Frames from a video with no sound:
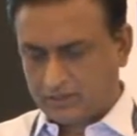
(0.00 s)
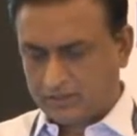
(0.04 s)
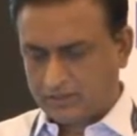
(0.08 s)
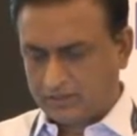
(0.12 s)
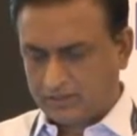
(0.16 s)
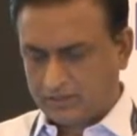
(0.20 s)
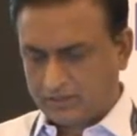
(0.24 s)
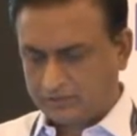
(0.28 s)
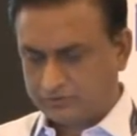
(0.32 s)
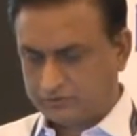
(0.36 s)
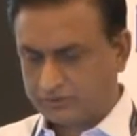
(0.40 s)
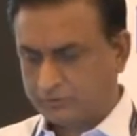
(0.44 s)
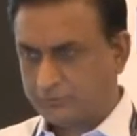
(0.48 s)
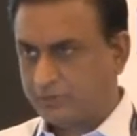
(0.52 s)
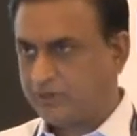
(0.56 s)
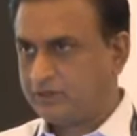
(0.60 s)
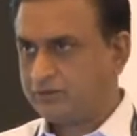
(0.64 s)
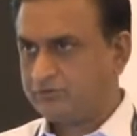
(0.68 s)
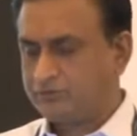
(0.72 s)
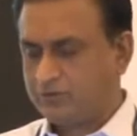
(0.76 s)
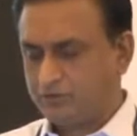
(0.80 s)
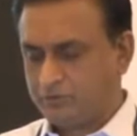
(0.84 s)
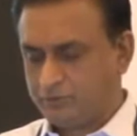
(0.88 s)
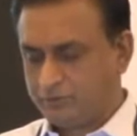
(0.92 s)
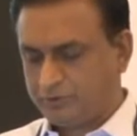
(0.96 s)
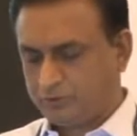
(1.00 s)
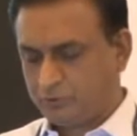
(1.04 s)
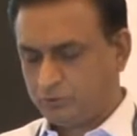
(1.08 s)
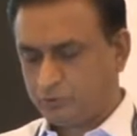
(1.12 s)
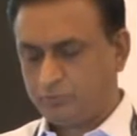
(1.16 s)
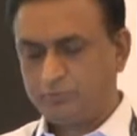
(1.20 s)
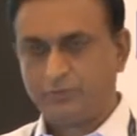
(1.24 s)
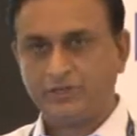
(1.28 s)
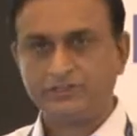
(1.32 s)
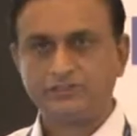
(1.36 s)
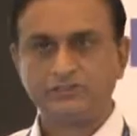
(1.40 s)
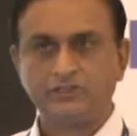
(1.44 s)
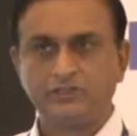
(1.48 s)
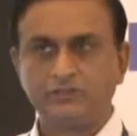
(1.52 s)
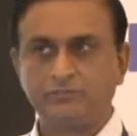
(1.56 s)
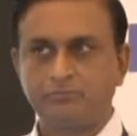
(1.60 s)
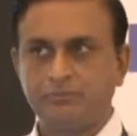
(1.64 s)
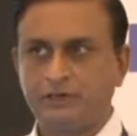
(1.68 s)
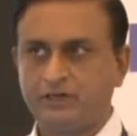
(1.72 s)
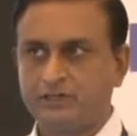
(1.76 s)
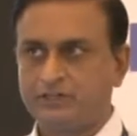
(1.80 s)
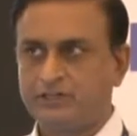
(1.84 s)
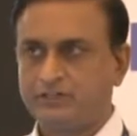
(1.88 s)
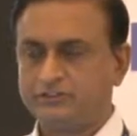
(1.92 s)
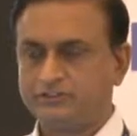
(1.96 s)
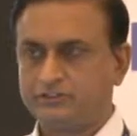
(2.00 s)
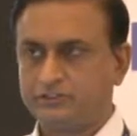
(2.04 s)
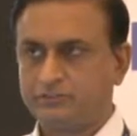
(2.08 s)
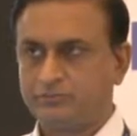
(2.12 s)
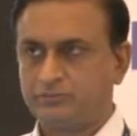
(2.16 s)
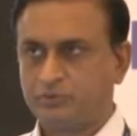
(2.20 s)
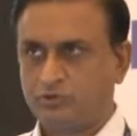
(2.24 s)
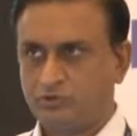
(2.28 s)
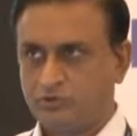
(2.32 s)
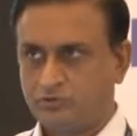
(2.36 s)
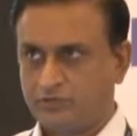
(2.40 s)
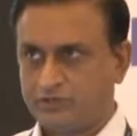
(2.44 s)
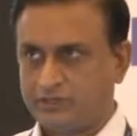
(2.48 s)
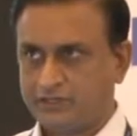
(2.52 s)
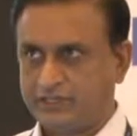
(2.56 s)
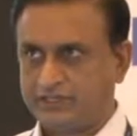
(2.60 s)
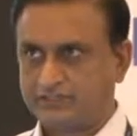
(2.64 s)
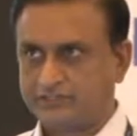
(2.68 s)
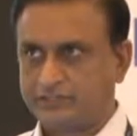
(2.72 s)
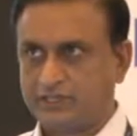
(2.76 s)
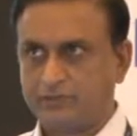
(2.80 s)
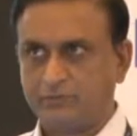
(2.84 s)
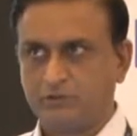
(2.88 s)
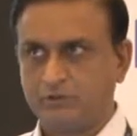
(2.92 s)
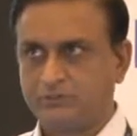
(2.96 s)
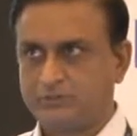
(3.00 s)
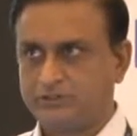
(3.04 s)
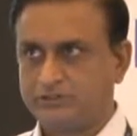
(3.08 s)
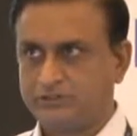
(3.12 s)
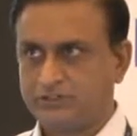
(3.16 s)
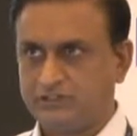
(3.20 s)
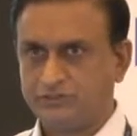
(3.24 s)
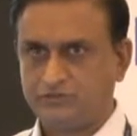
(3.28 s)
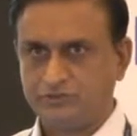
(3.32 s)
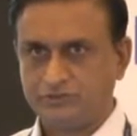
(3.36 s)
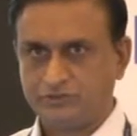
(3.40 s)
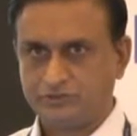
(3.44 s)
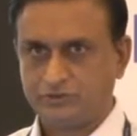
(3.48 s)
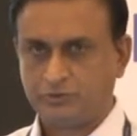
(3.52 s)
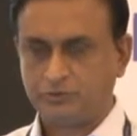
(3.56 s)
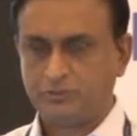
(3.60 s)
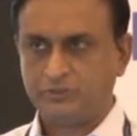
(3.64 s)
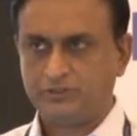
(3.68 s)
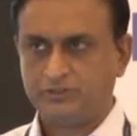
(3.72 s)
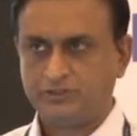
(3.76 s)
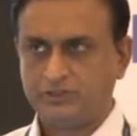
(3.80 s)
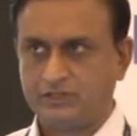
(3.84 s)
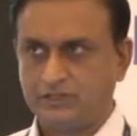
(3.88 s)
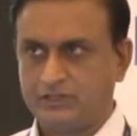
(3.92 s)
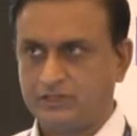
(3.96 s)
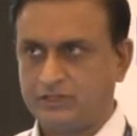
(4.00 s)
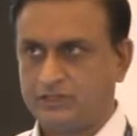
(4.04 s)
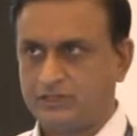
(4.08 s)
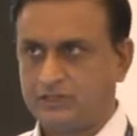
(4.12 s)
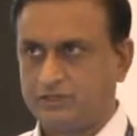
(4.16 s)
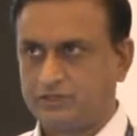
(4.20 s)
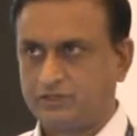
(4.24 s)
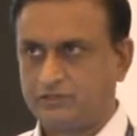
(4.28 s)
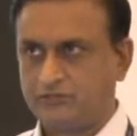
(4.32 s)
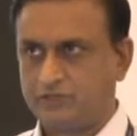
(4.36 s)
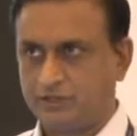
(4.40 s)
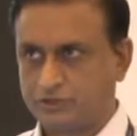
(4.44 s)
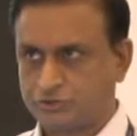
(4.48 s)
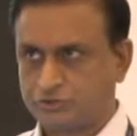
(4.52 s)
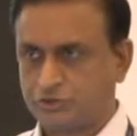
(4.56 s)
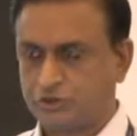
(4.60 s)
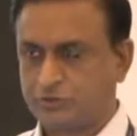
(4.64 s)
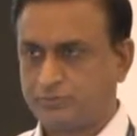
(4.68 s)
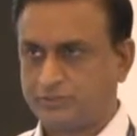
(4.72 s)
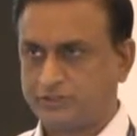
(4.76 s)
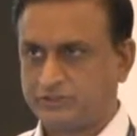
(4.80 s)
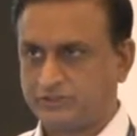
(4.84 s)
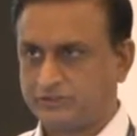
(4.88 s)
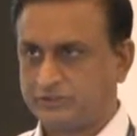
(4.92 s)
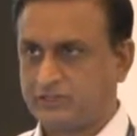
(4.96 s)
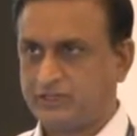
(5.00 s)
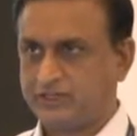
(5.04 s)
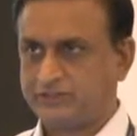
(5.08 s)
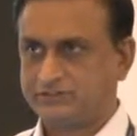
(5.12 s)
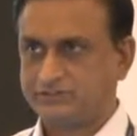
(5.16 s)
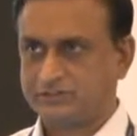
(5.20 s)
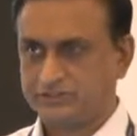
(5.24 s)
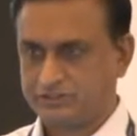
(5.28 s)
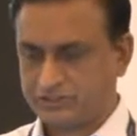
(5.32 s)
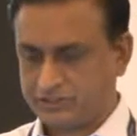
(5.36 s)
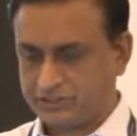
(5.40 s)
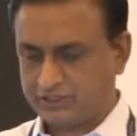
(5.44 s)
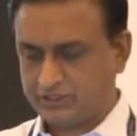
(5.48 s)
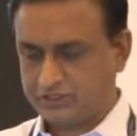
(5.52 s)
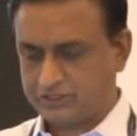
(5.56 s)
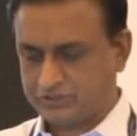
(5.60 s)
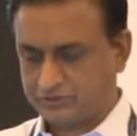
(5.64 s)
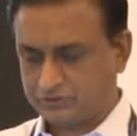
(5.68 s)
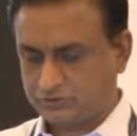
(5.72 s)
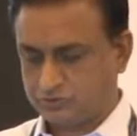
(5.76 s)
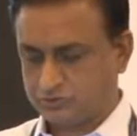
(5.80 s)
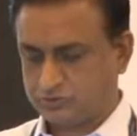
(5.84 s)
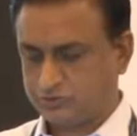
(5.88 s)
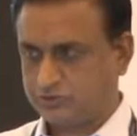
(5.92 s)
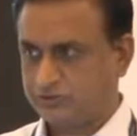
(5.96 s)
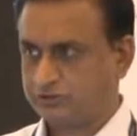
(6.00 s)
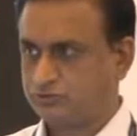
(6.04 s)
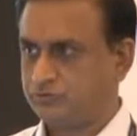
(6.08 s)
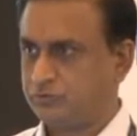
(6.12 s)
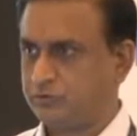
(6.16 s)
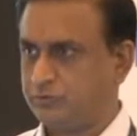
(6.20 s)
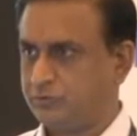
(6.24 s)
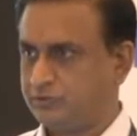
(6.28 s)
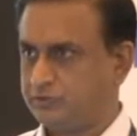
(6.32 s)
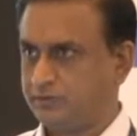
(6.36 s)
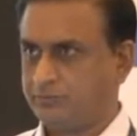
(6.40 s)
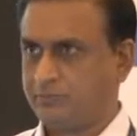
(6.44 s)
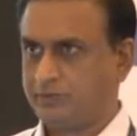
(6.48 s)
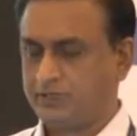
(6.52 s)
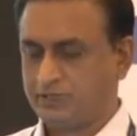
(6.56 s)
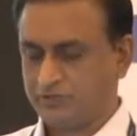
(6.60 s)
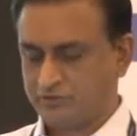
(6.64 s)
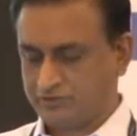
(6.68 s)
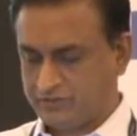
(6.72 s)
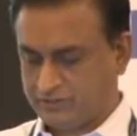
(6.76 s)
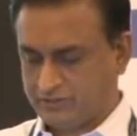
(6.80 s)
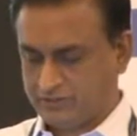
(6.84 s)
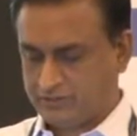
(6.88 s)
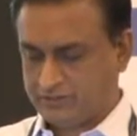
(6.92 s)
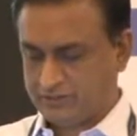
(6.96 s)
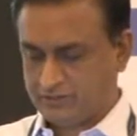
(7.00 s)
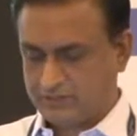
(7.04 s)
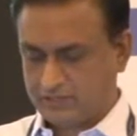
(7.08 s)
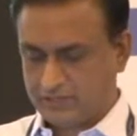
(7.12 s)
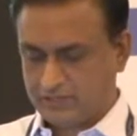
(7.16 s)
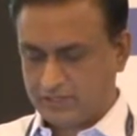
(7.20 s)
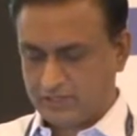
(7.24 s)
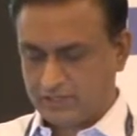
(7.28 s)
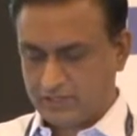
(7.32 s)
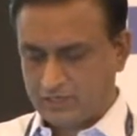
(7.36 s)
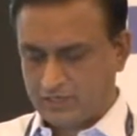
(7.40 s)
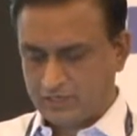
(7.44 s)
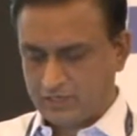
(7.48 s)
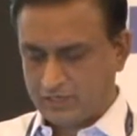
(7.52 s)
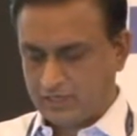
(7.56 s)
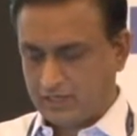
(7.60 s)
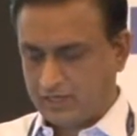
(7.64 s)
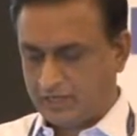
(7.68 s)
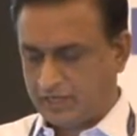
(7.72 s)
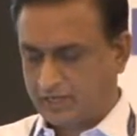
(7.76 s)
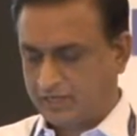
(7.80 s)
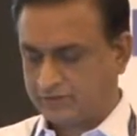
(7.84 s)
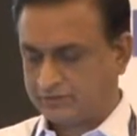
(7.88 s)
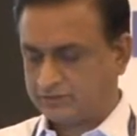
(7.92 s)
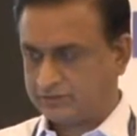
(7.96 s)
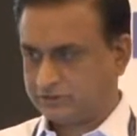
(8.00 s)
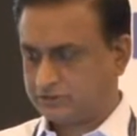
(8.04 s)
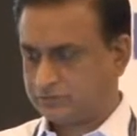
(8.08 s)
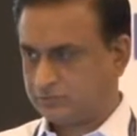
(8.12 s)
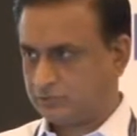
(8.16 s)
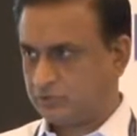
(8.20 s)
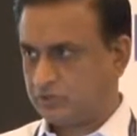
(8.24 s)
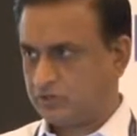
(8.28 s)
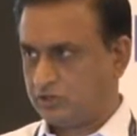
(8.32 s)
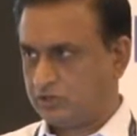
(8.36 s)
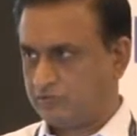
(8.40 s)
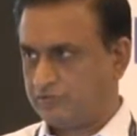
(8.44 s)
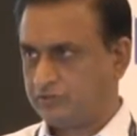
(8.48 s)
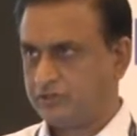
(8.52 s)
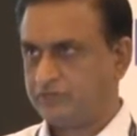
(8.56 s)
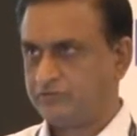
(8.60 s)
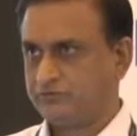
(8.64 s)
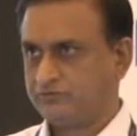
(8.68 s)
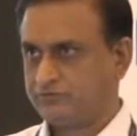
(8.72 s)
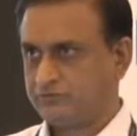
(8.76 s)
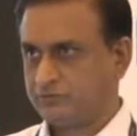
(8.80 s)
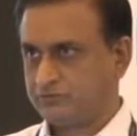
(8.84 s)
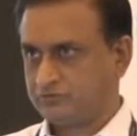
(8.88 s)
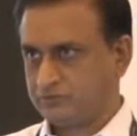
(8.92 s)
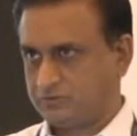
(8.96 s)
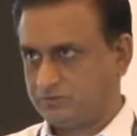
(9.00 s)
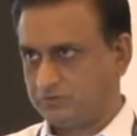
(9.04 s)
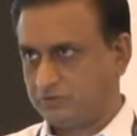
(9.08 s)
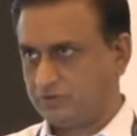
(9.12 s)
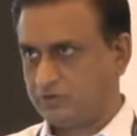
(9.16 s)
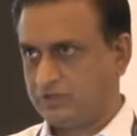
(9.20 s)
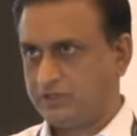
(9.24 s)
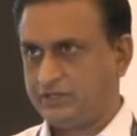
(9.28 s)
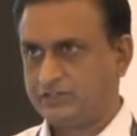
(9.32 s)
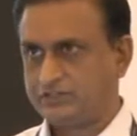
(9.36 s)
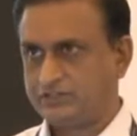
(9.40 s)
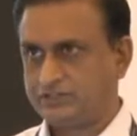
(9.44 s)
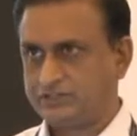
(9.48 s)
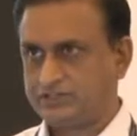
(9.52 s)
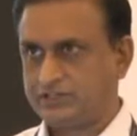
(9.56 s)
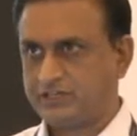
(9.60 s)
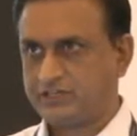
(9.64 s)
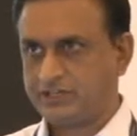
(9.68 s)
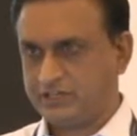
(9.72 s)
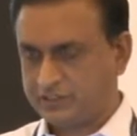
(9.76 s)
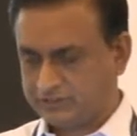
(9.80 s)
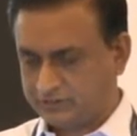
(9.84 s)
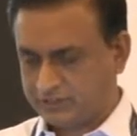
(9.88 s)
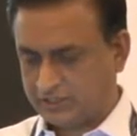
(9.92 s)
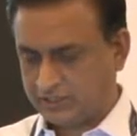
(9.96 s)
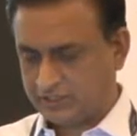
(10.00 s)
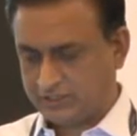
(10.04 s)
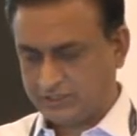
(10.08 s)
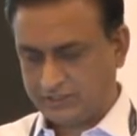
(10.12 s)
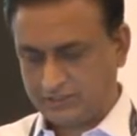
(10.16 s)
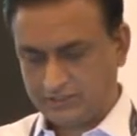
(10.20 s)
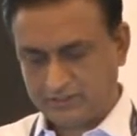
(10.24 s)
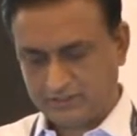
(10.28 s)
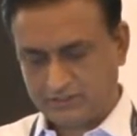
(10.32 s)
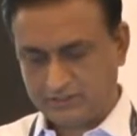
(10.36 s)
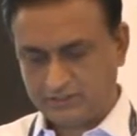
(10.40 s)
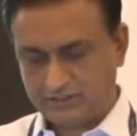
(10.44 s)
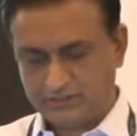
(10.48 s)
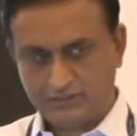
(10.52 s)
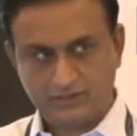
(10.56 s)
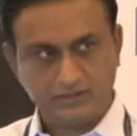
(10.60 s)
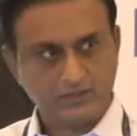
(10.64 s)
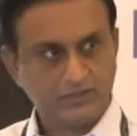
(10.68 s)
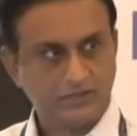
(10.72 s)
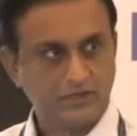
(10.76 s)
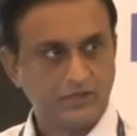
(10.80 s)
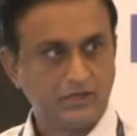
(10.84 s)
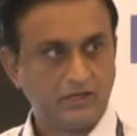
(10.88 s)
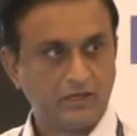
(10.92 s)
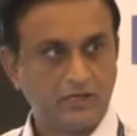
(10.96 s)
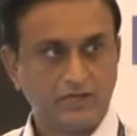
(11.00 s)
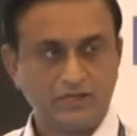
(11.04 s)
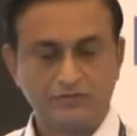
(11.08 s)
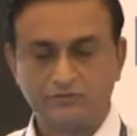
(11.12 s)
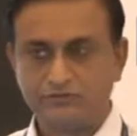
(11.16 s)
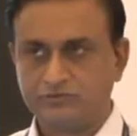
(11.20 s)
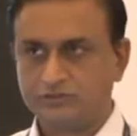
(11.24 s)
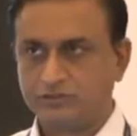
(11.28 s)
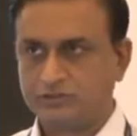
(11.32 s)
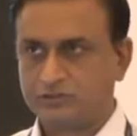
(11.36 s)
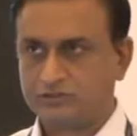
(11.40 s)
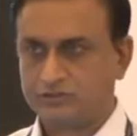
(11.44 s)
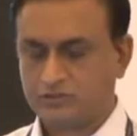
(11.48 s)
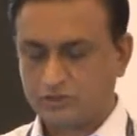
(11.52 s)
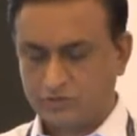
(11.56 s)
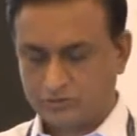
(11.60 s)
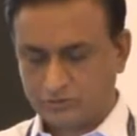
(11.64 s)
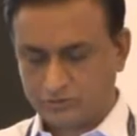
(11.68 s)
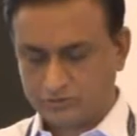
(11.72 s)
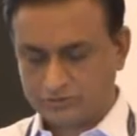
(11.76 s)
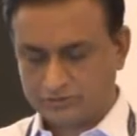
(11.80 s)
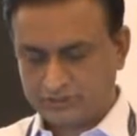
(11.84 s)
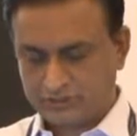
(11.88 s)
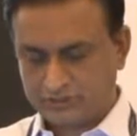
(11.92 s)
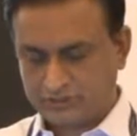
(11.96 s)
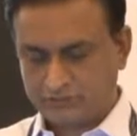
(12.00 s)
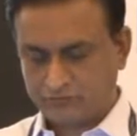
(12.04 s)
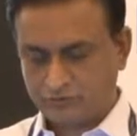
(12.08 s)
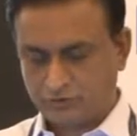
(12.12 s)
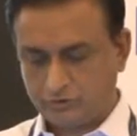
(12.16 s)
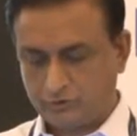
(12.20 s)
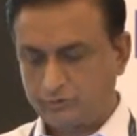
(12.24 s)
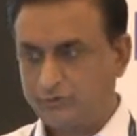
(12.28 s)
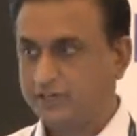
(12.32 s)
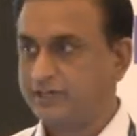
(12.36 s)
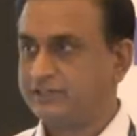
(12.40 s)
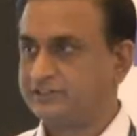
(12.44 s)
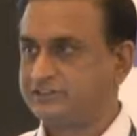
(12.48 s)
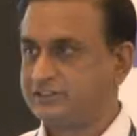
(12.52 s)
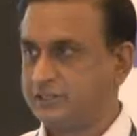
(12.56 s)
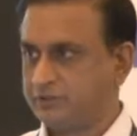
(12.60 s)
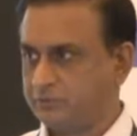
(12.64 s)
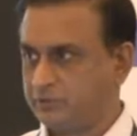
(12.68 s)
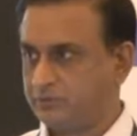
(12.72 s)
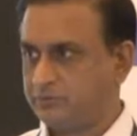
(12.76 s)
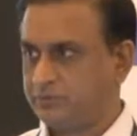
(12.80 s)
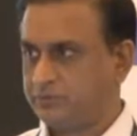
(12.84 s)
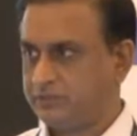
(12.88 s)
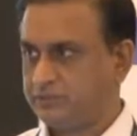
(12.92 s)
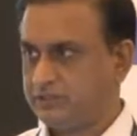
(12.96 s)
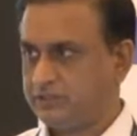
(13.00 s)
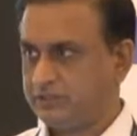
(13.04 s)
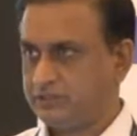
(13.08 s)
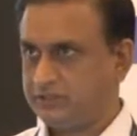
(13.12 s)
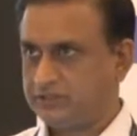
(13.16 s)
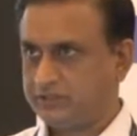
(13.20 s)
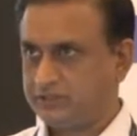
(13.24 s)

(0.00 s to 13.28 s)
And there will be two major maintenance depots, one at Sabarmati, which would be the workshop as well as the shed. So this will be the bigger one. And the smaller one, only the shed at Thane. And the control center would be at Sabarmati.